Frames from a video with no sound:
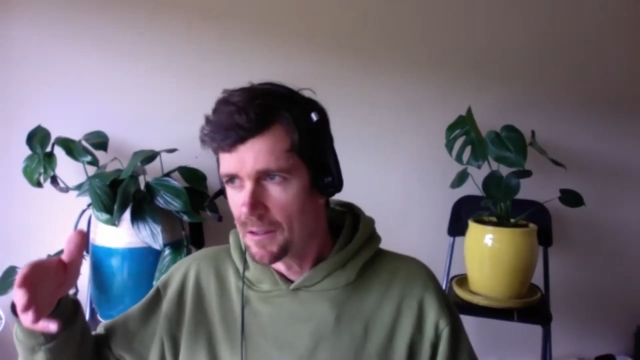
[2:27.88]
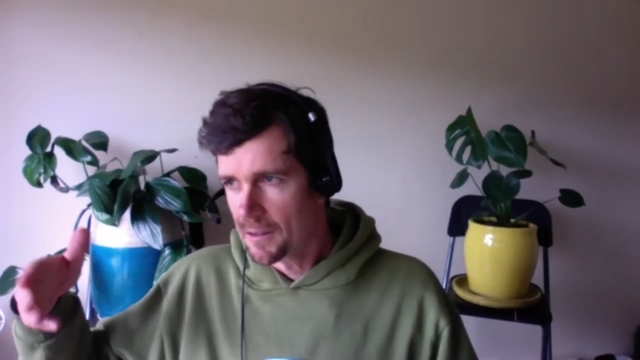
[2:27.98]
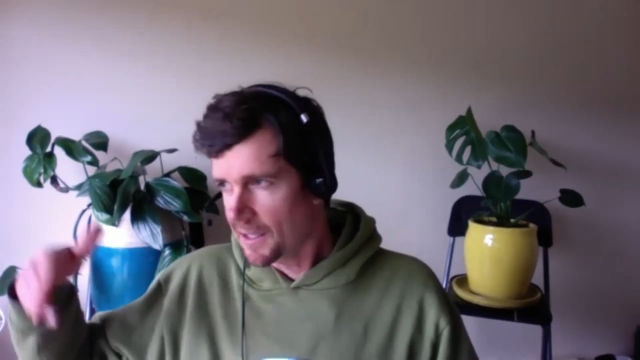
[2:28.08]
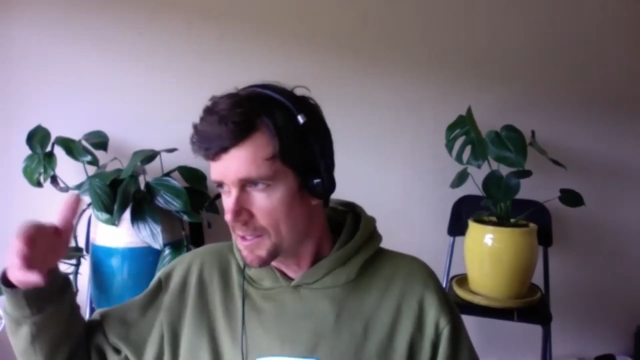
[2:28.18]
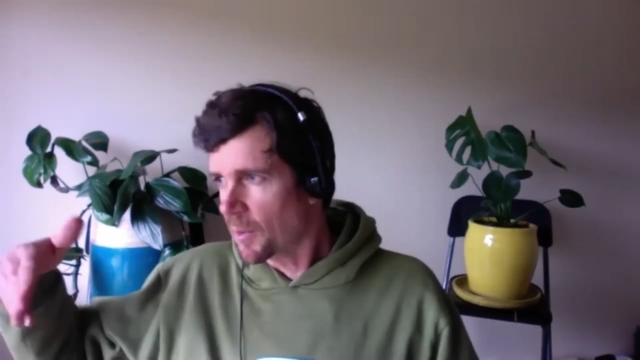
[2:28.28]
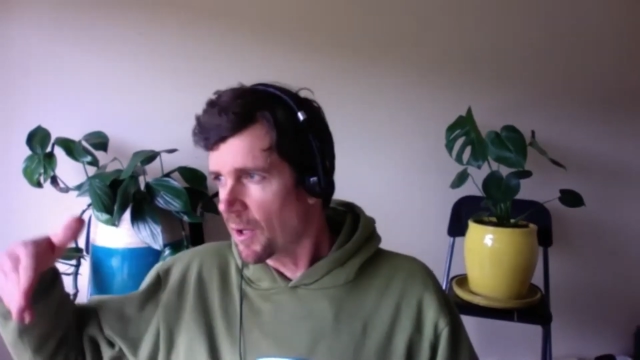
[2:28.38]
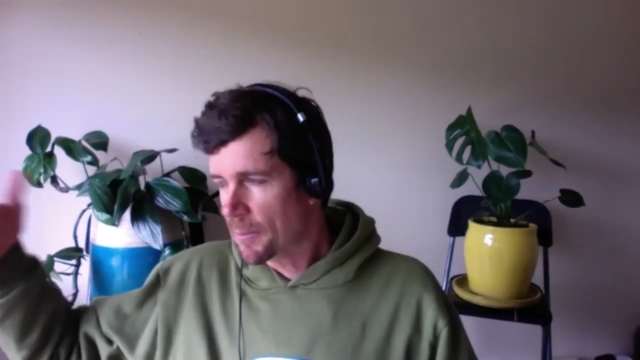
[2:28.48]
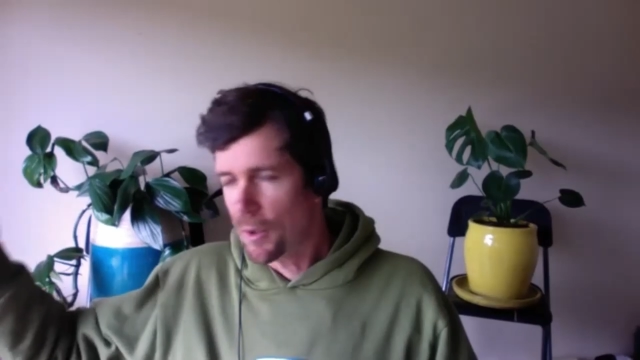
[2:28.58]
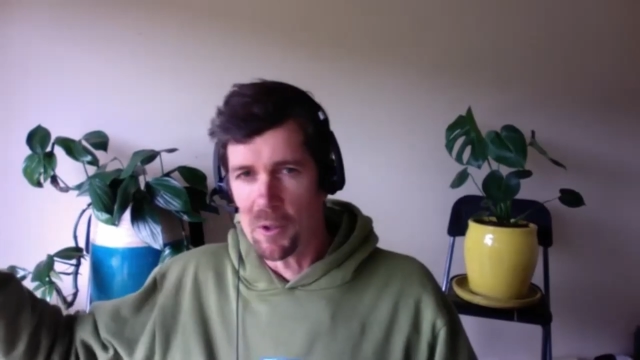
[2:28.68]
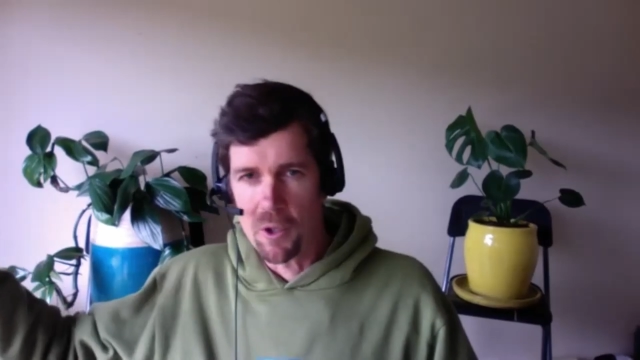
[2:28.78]

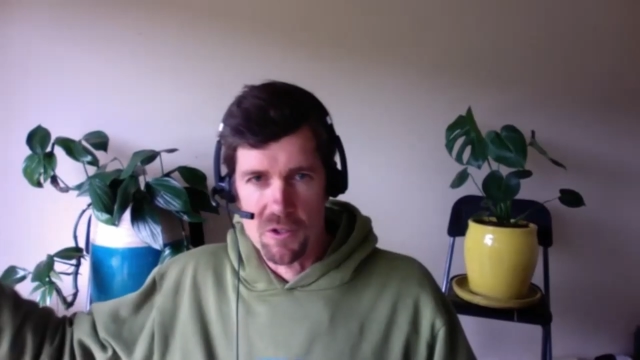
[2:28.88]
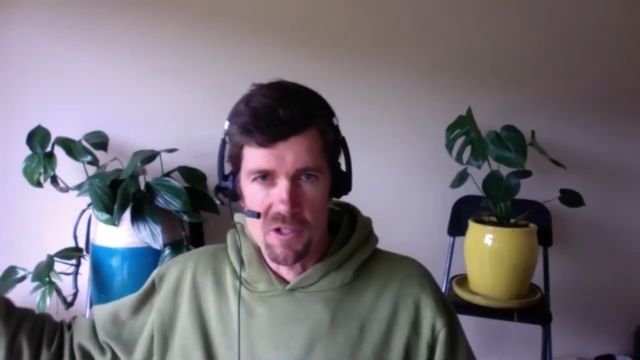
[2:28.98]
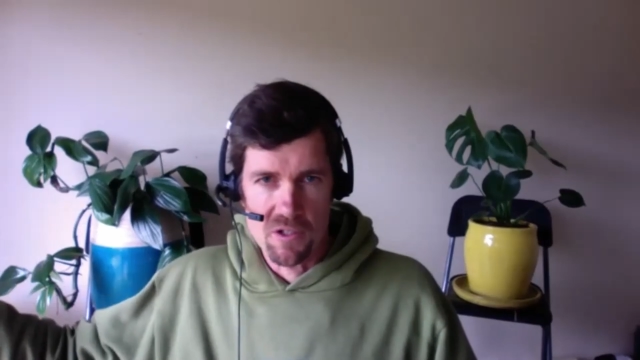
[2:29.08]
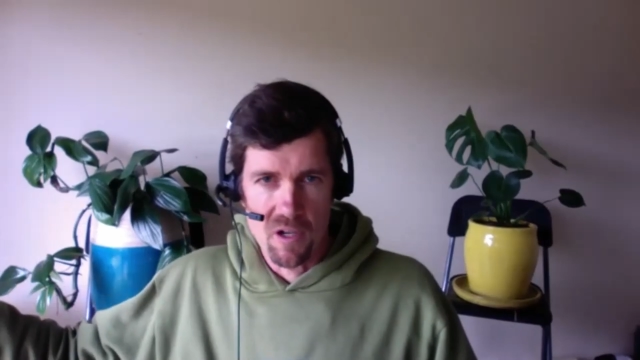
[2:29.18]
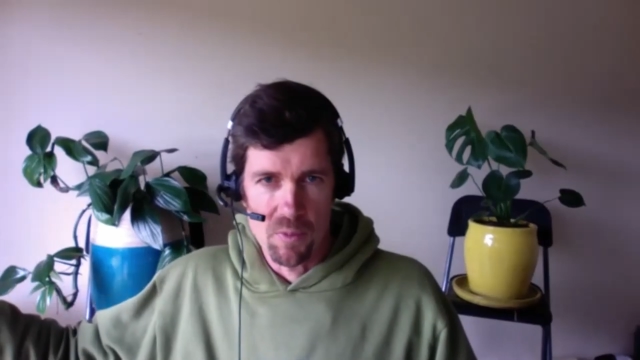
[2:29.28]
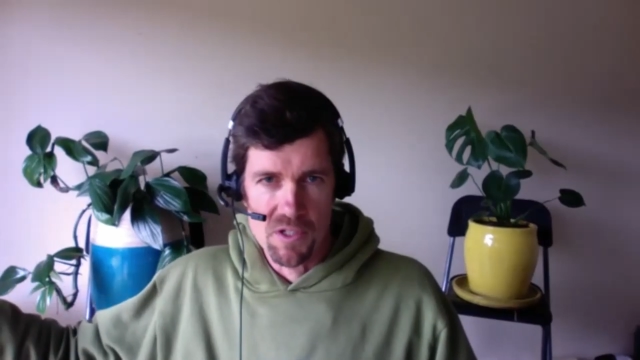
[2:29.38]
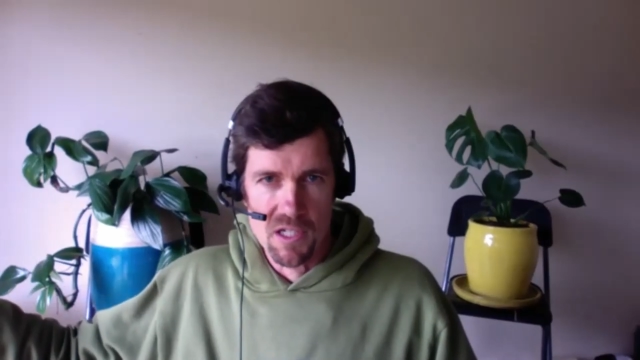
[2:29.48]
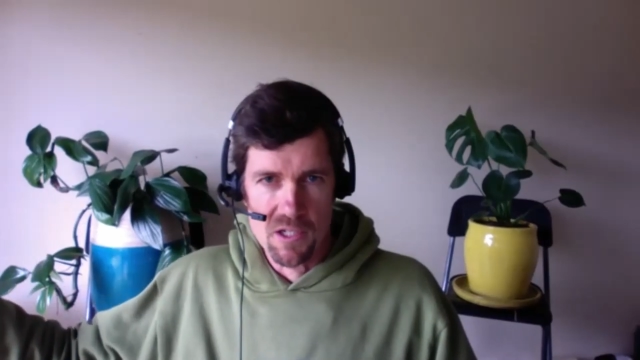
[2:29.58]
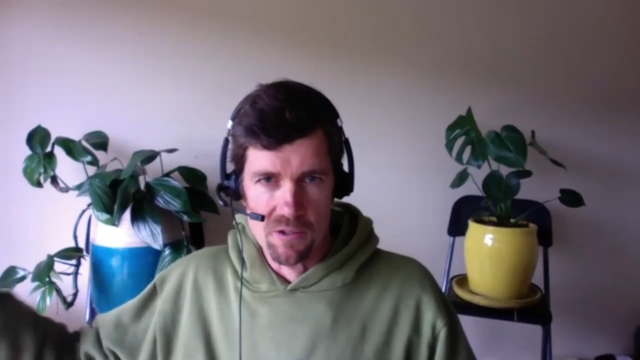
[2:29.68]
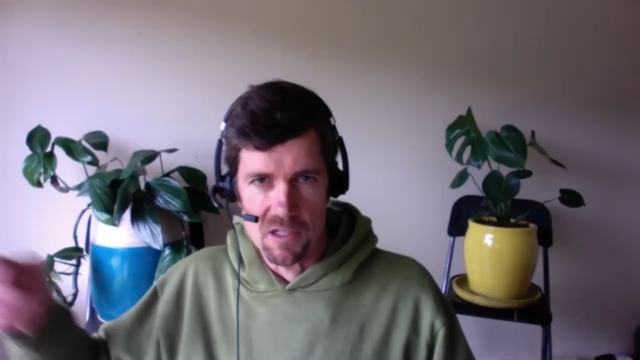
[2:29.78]
permaculture design
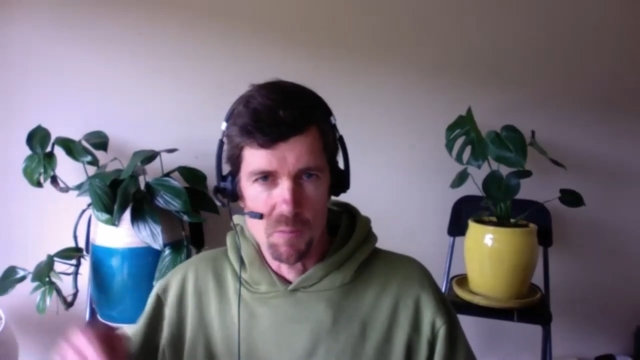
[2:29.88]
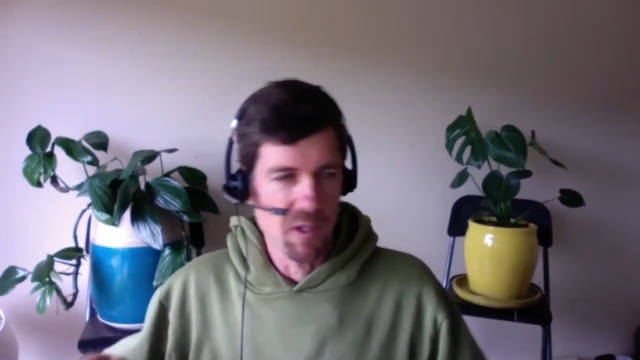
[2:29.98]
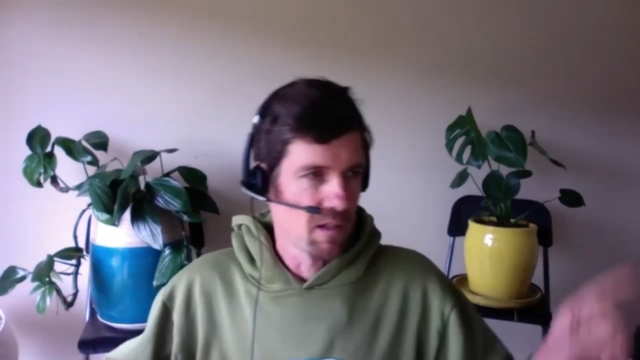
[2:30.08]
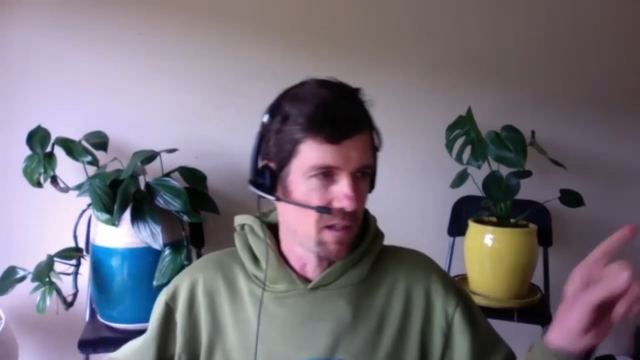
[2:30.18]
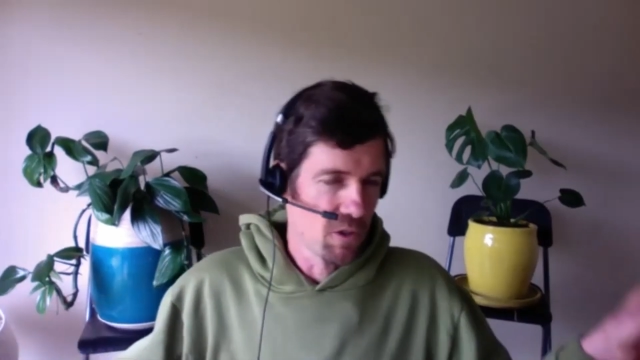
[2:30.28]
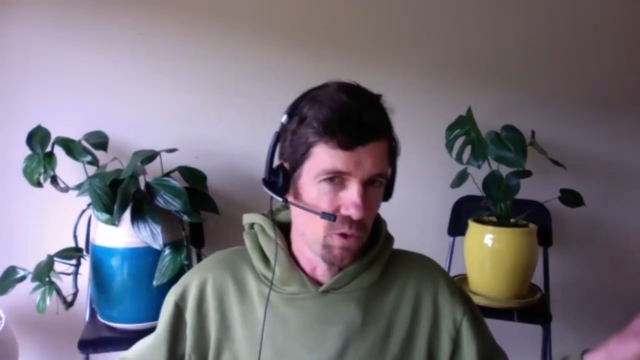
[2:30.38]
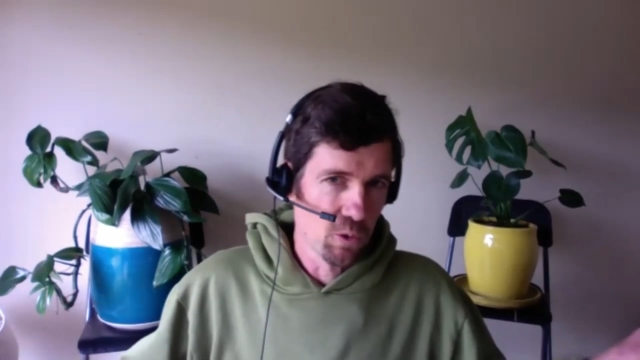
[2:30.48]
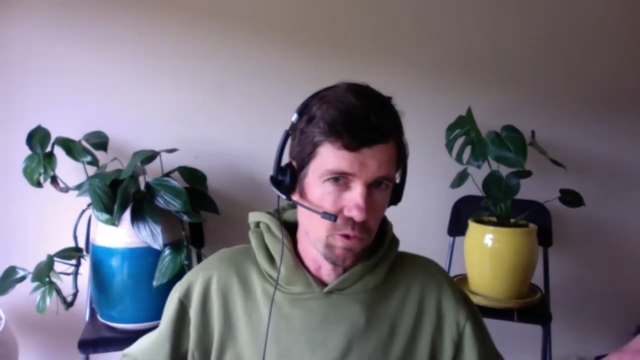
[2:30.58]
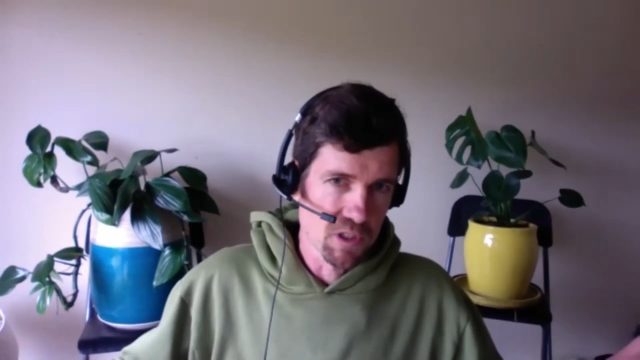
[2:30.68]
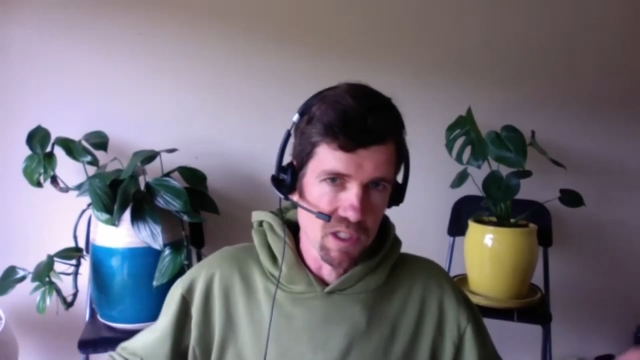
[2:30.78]
procedure, and it's better than
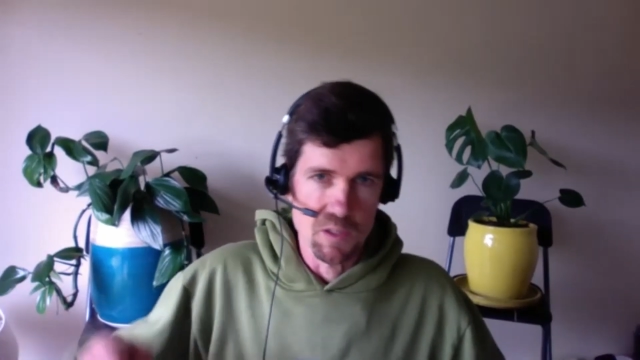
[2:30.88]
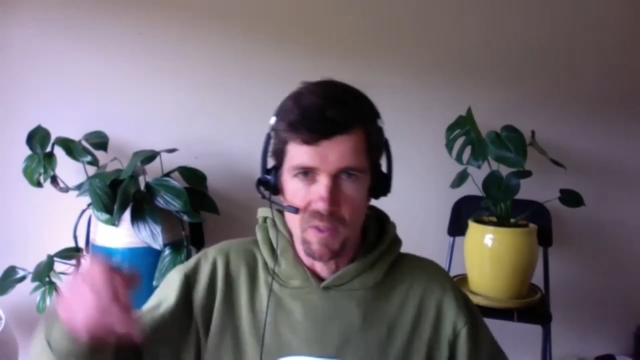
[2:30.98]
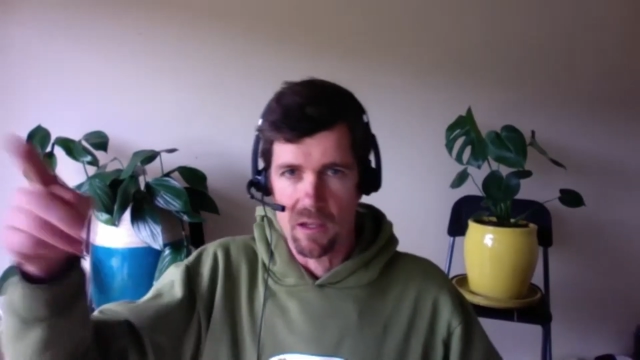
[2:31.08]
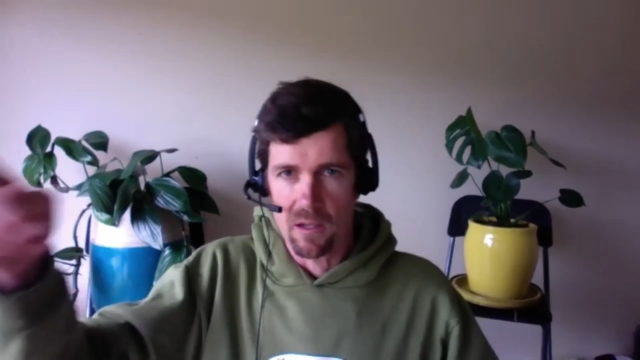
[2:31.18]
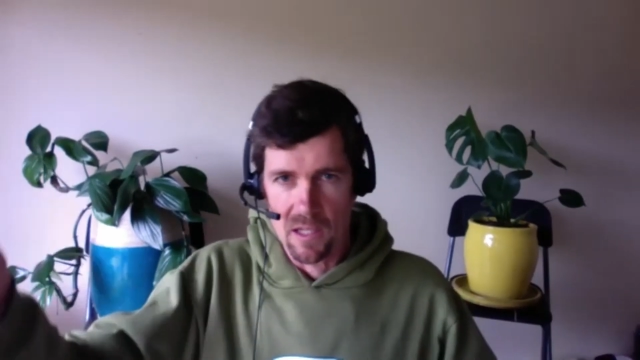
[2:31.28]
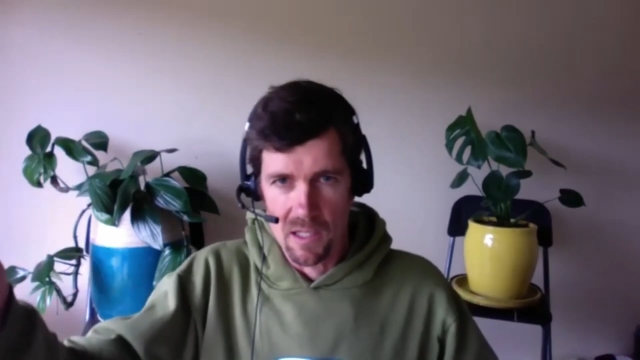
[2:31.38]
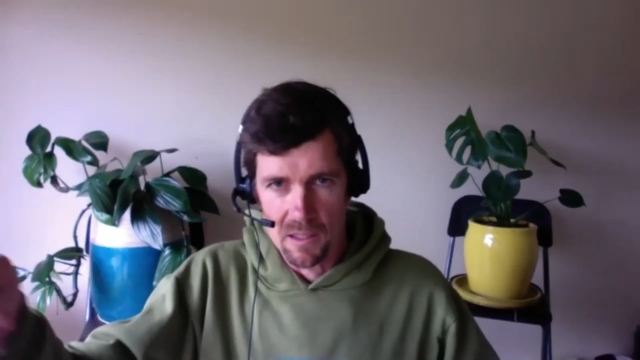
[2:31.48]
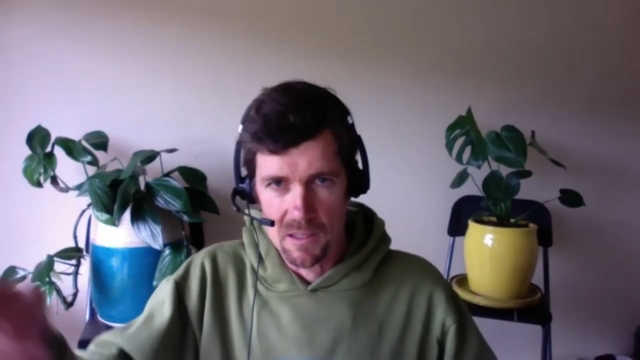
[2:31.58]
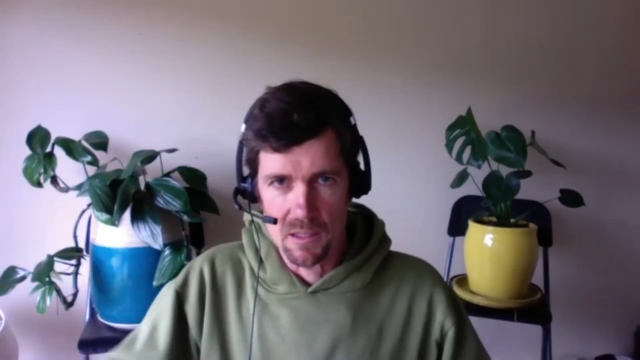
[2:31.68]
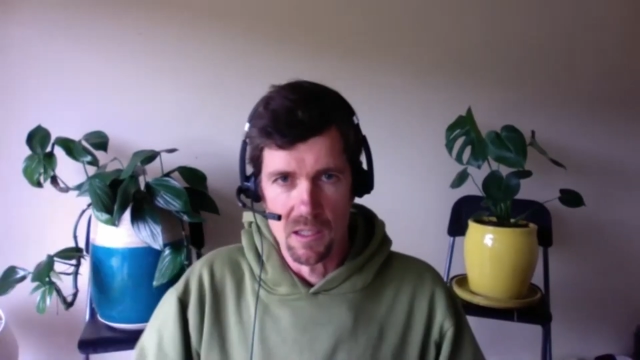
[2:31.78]
yours and it's better than
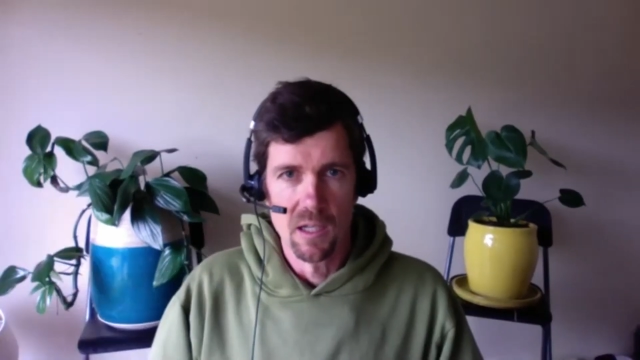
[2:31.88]
theirs.